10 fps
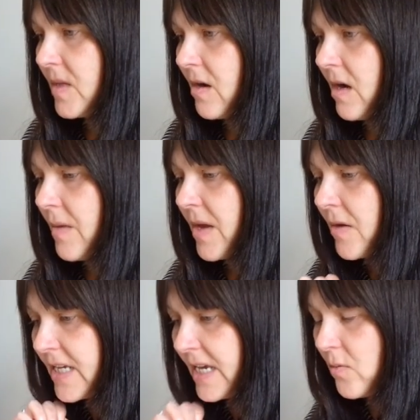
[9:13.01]
I'm
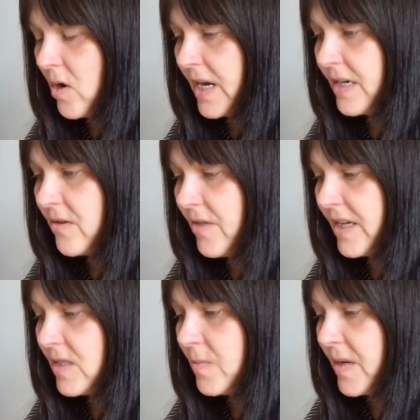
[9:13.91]
going to keep working on
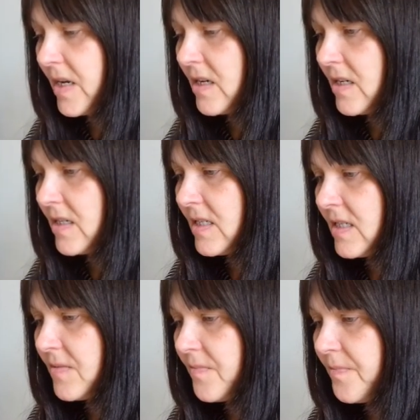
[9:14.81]
this, because